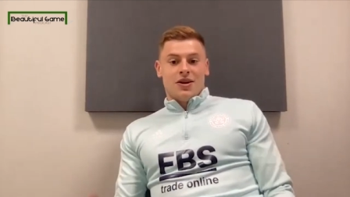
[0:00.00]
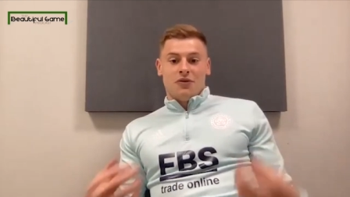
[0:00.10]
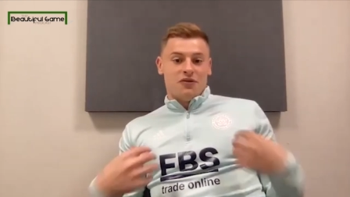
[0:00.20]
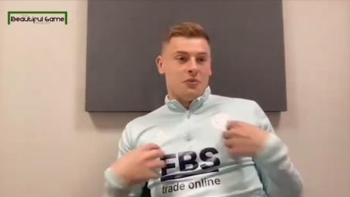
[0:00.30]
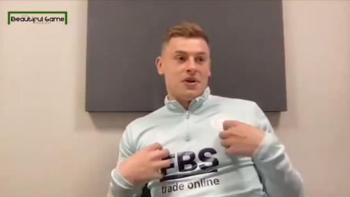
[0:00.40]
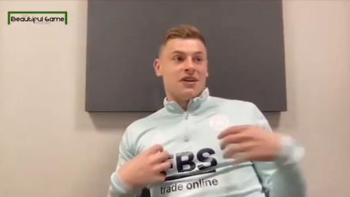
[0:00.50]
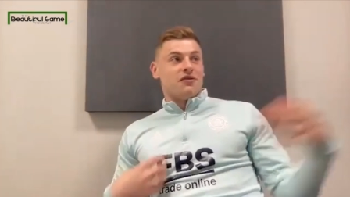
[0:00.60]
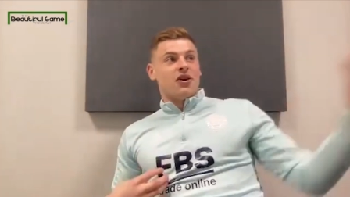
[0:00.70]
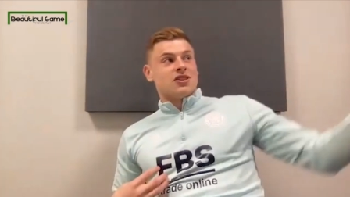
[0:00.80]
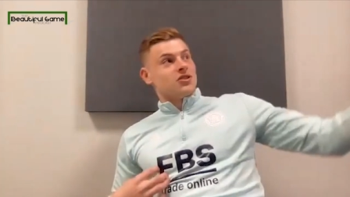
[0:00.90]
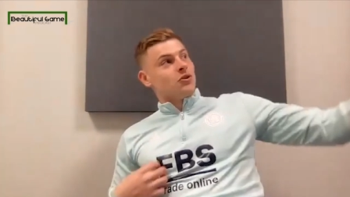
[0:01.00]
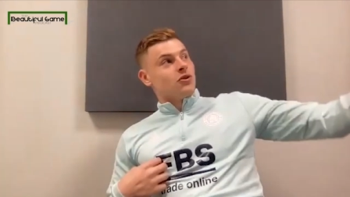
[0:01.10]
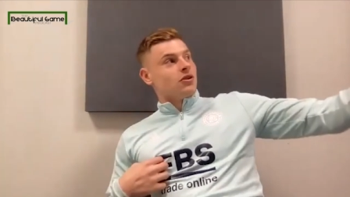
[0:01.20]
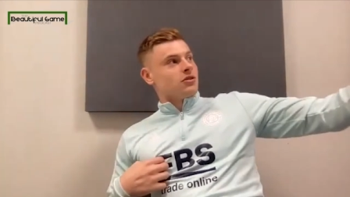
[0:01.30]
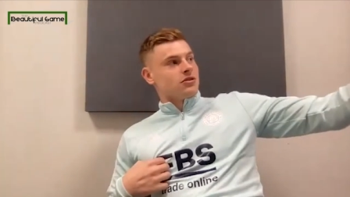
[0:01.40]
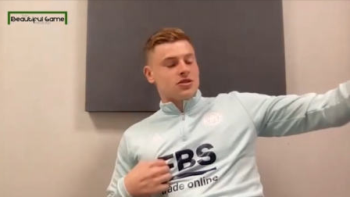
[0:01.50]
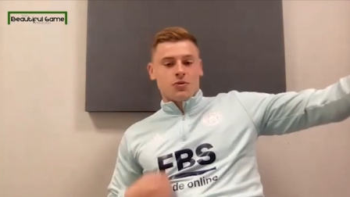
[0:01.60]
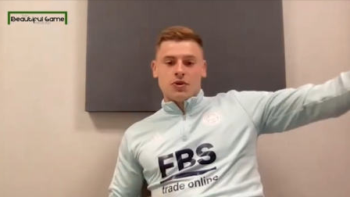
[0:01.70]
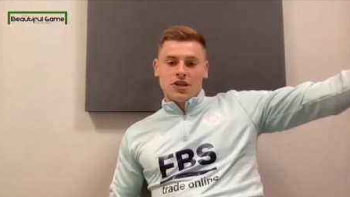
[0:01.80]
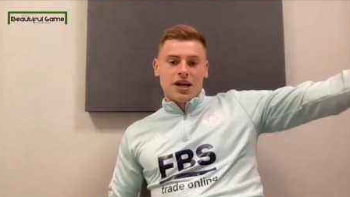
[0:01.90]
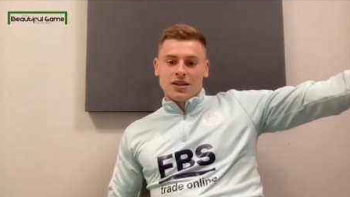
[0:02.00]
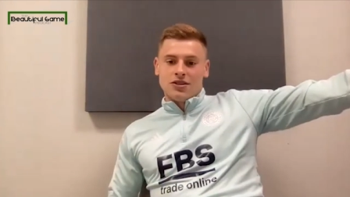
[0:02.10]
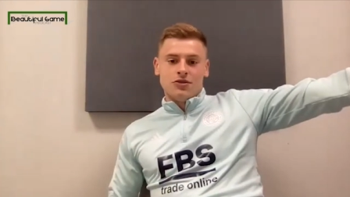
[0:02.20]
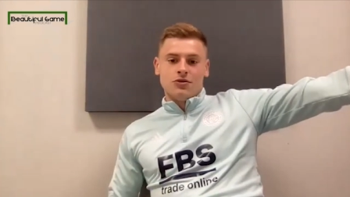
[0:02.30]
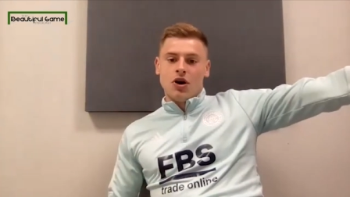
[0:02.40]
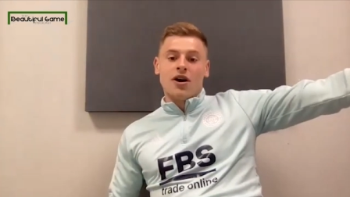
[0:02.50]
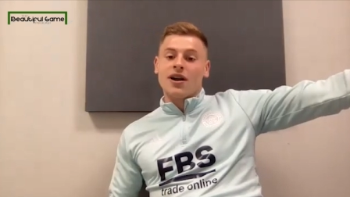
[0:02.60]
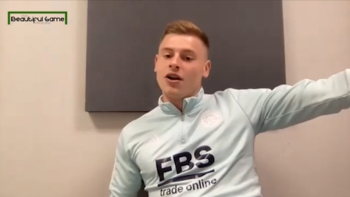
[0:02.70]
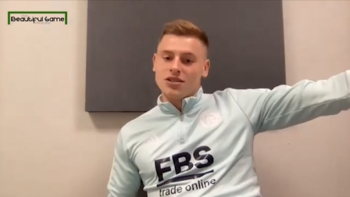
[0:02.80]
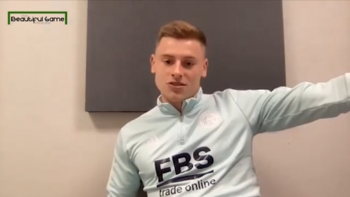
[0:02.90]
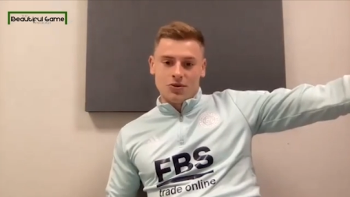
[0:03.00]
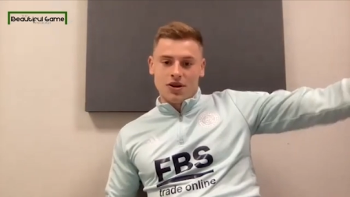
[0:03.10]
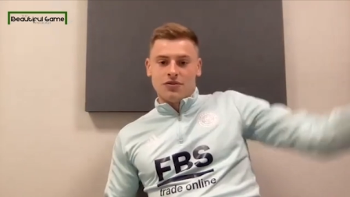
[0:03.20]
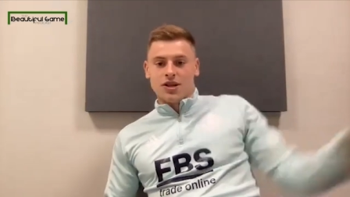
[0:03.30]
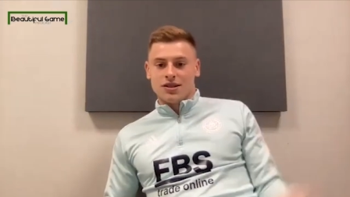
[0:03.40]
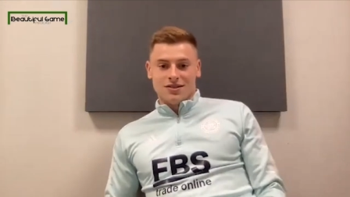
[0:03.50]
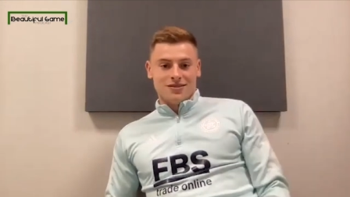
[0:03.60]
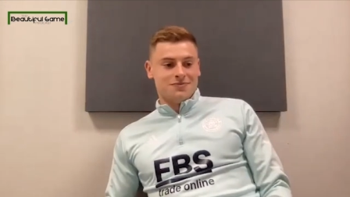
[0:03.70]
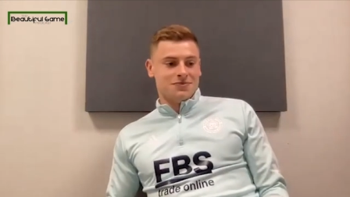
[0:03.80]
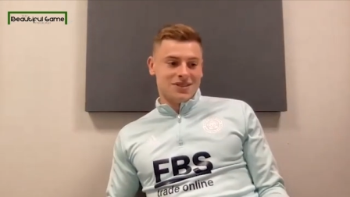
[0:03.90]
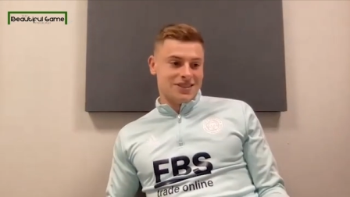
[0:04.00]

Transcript: you know, for me, if I saw someone that you idolised or whatever, then